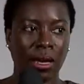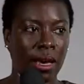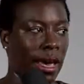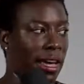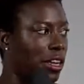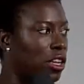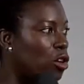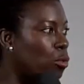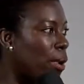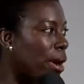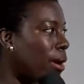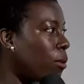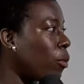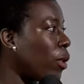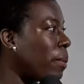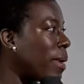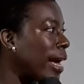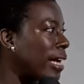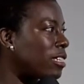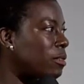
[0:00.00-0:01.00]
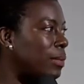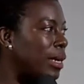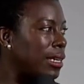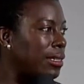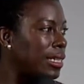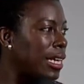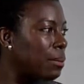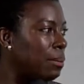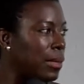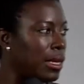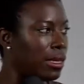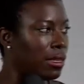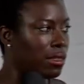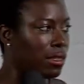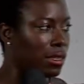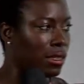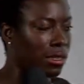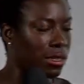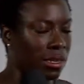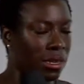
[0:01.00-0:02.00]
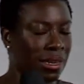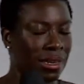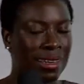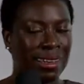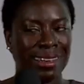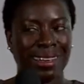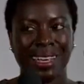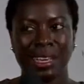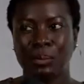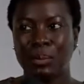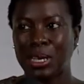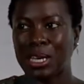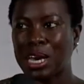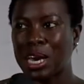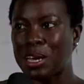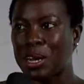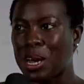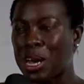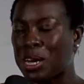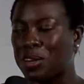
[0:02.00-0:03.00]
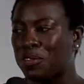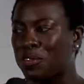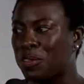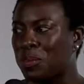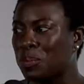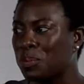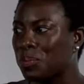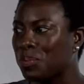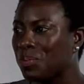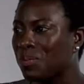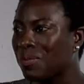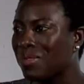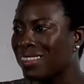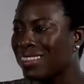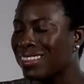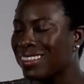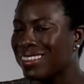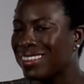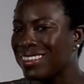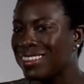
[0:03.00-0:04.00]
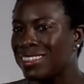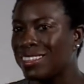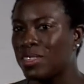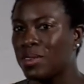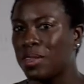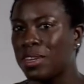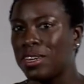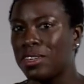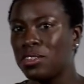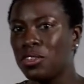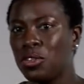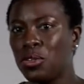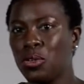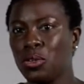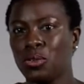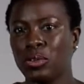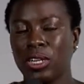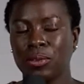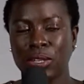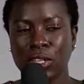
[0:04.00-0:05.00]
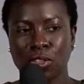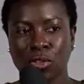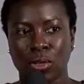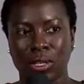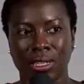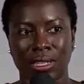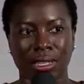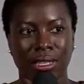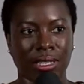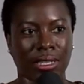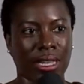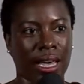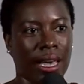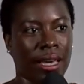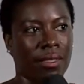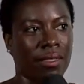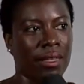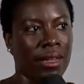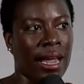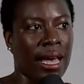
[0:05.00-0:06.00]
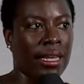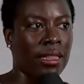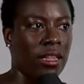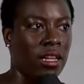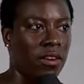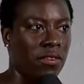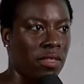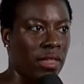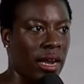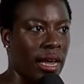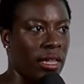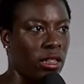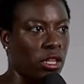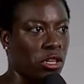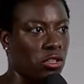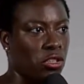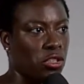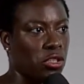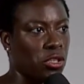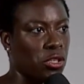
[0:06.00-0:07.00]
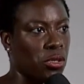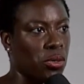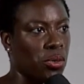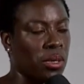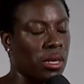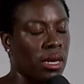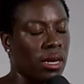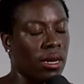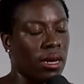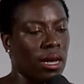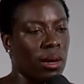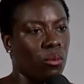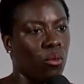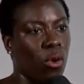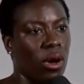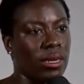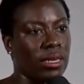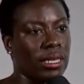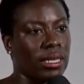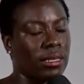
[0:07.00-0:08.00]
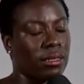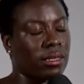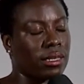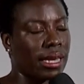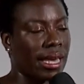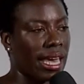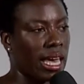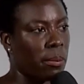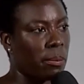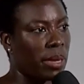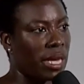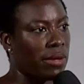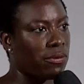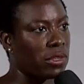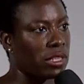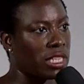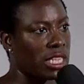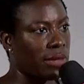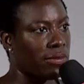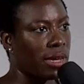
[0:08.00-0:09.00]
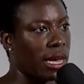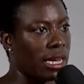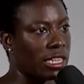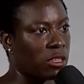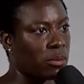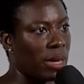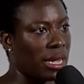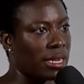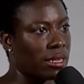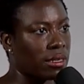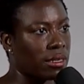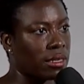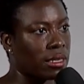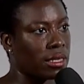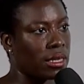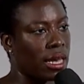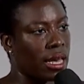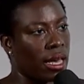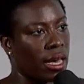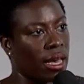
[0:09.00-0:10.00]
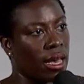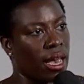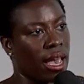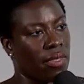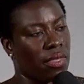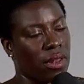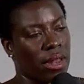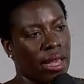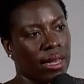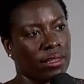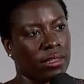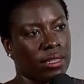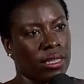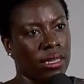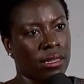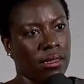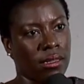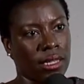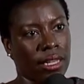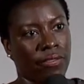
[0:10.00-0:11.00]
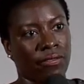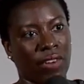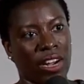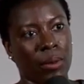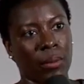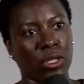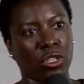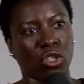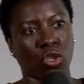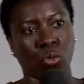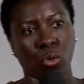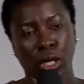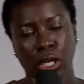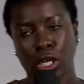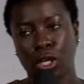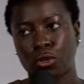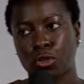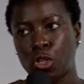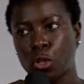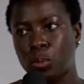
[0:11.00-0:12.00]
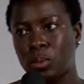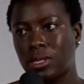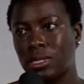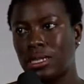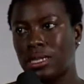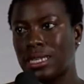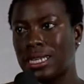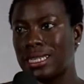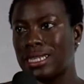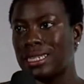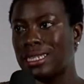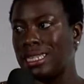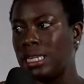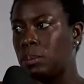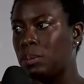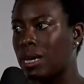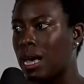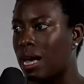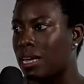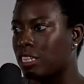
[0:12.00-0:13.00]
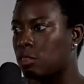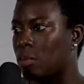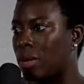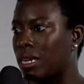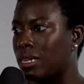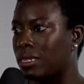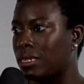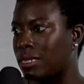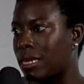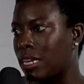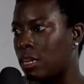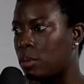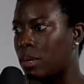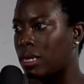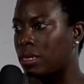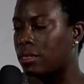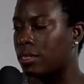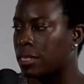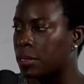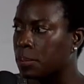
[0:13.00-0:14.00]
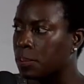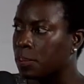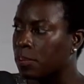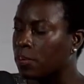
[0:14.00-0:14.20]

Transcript: I'd go way, way past my 10 minutes and, and be cut off. So there are two great resources that, that I love and that I look to. Um, one is the Campaign for Safe Cosmetics, and the next is the Environmental Working Group's Skin Deep Cosmetics database.